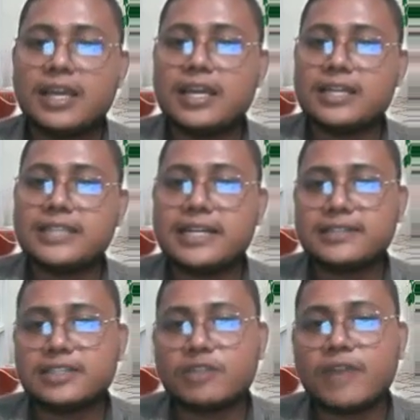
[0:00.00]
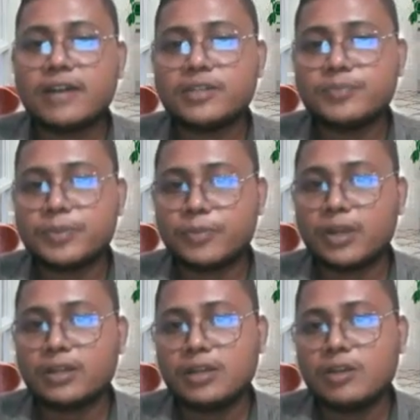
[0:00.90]
a data set of 100
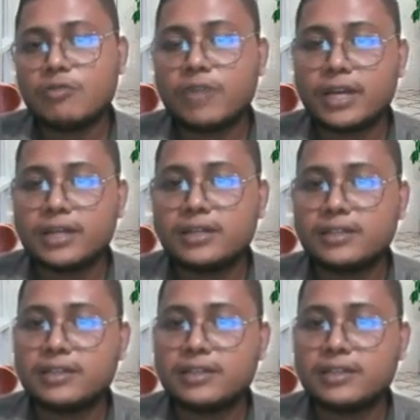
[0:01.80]
people where